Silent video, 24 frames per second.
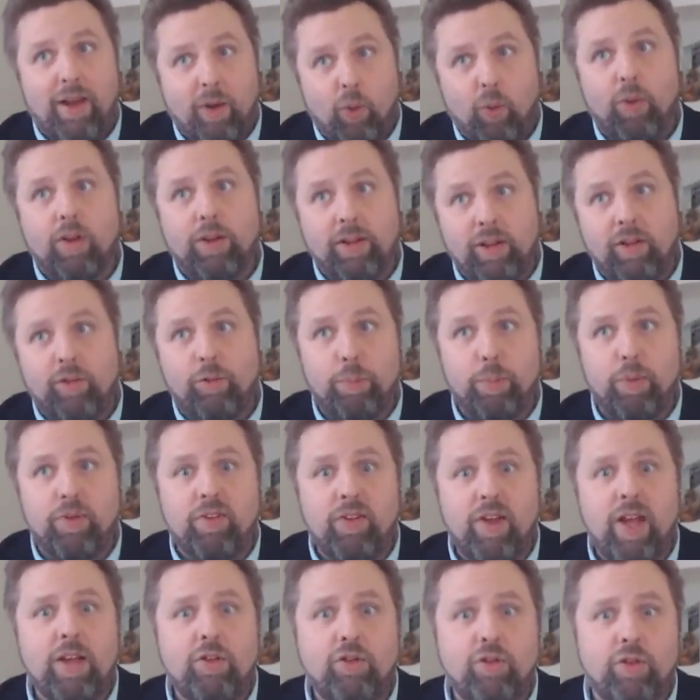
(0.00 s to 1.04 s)
or at least
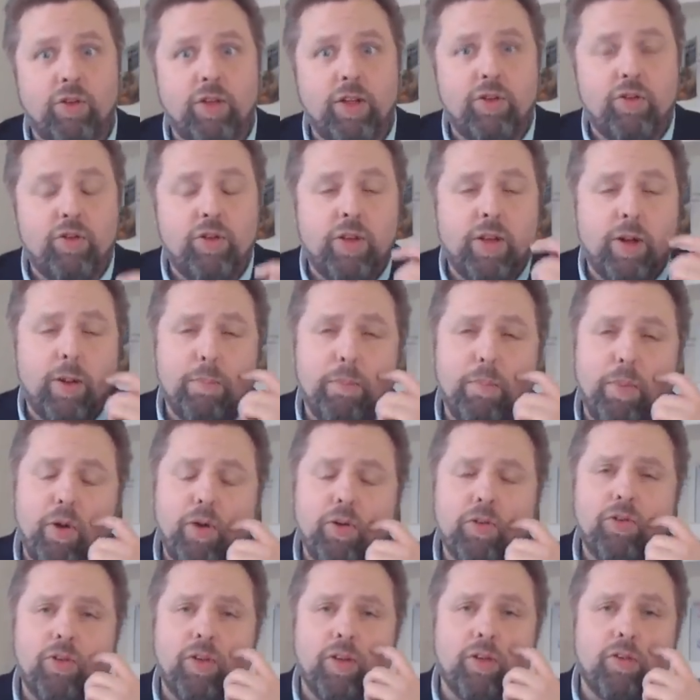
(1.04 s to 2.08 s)
potentially, to their
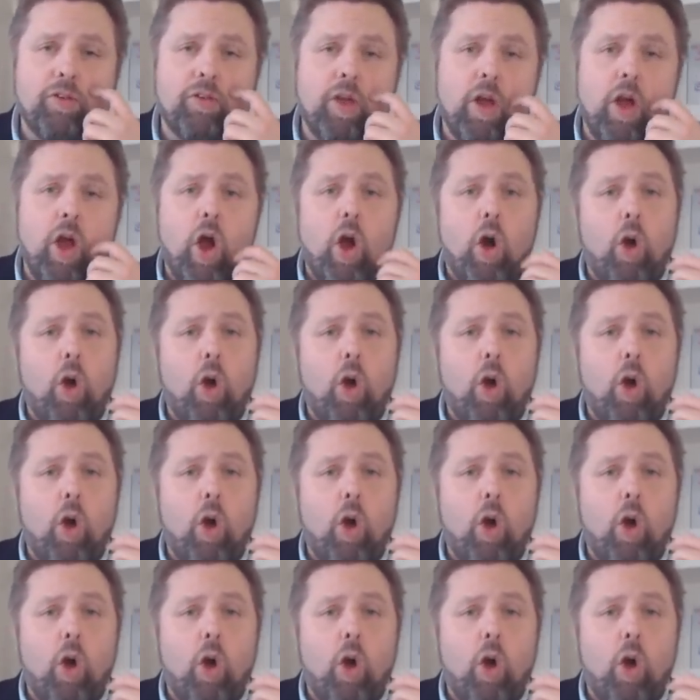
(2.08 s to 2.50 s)
persons.